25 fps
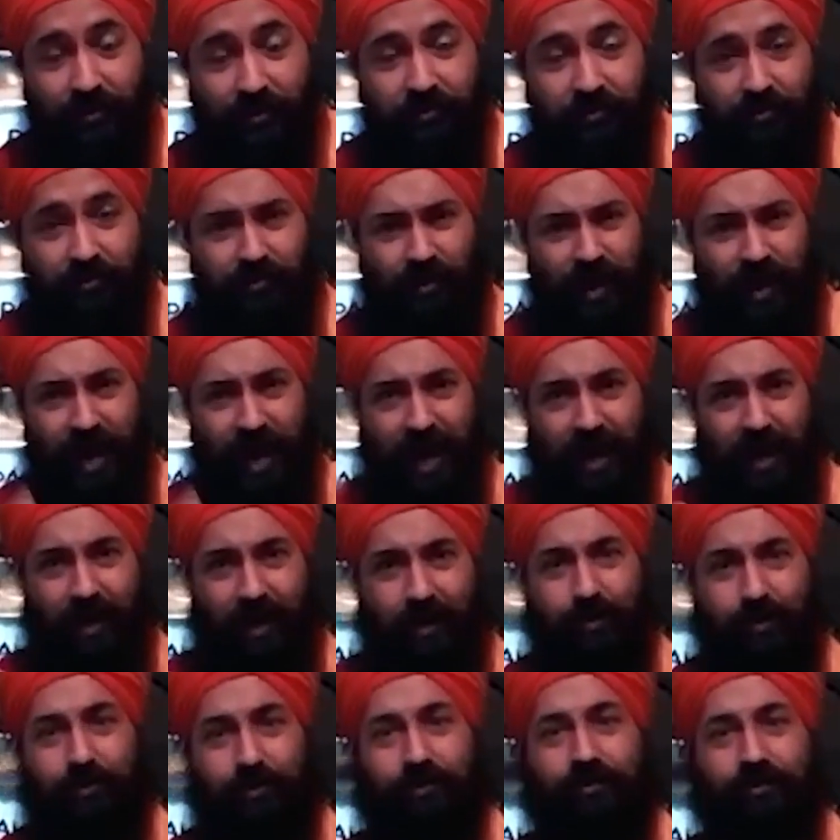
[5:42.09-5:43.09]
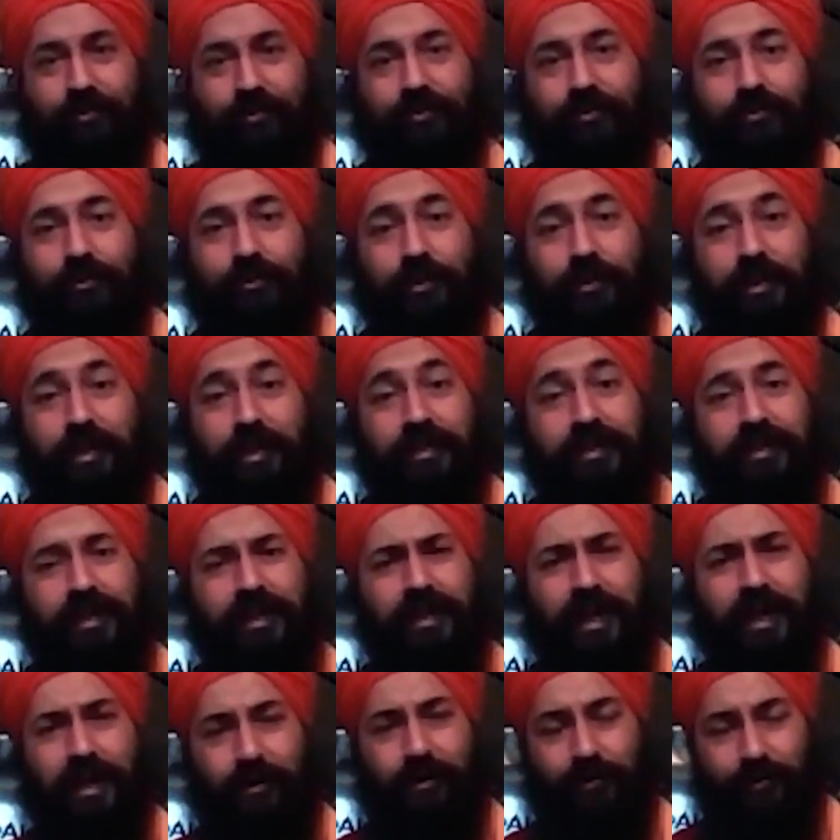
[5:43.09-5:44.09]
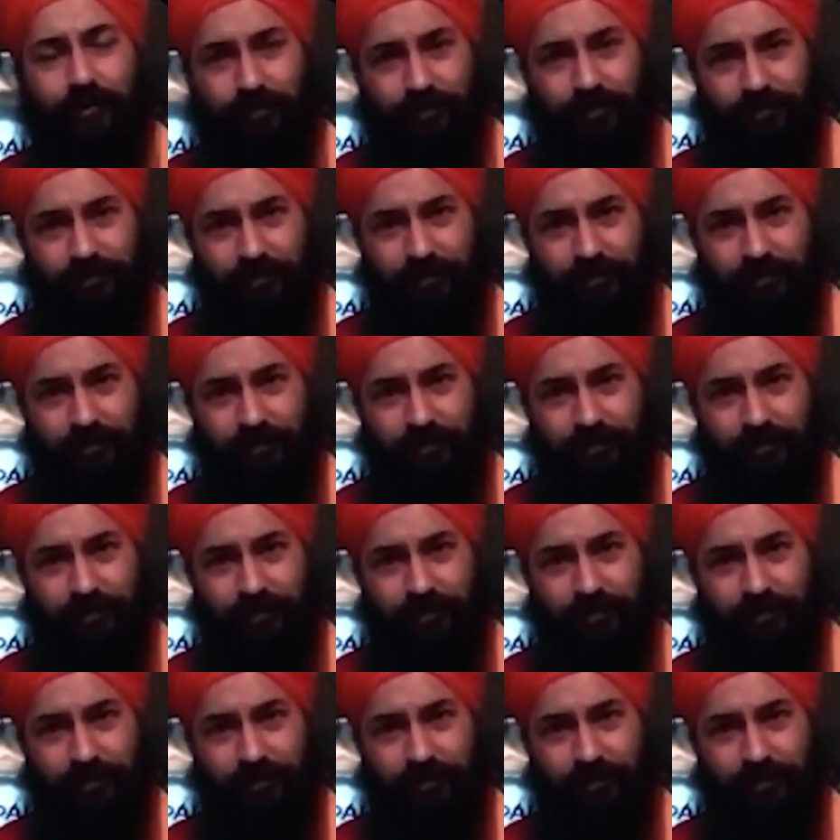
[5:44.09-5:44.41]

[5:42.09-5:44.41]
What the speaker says: of wow in the now,